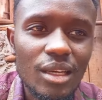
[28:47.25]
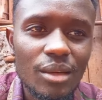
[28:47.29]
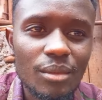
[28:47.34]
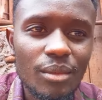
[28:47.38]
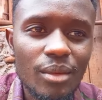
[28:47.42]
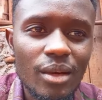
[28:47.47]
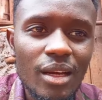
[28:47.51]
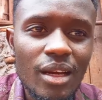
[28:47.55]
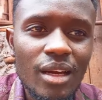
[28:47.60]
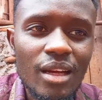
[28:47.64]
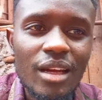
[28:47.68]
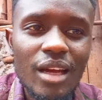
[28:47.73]

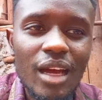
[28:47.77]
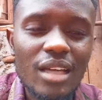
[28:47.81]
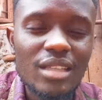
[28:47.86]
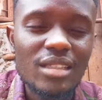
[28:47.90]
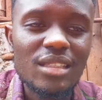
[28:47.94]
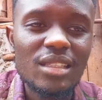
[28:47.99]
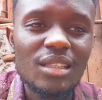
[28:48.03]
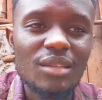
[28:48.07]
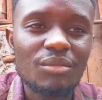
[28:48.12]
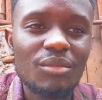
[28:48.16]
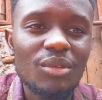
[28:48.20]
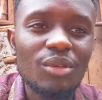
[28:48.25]
them
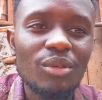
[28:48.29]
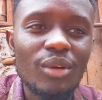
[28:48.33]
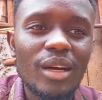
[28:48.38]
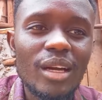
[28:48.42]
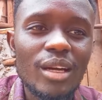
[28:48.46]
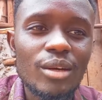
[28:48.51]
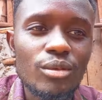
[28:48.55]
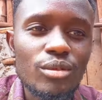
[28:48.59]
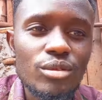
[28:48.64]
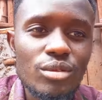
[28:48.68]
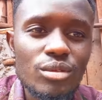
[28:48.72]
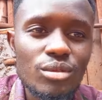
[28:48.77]
asking me
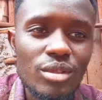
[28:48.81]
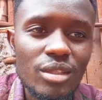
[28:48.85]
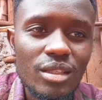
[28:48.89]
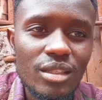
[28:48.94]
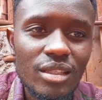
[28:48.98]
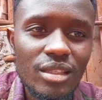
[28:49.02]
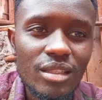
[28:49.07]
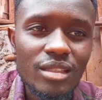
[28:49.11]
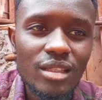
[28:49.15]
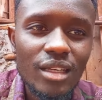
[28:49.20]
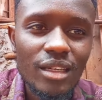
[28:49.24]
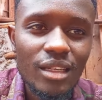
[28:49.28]
why I was
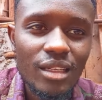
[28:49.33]
doing this.